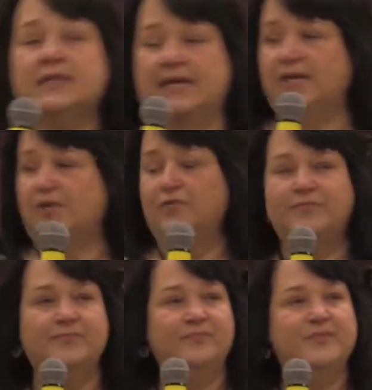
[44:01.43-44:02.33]
Thank you.
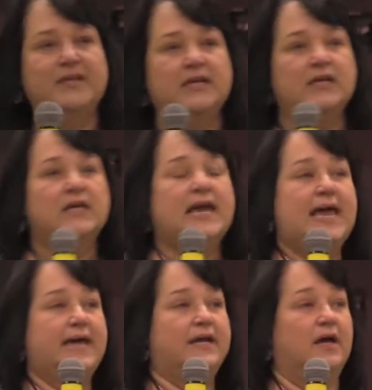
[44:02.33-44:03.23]

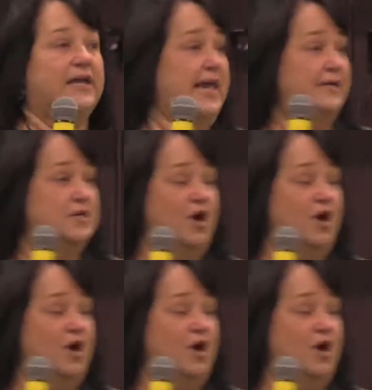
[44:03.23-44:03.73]
And he hadn't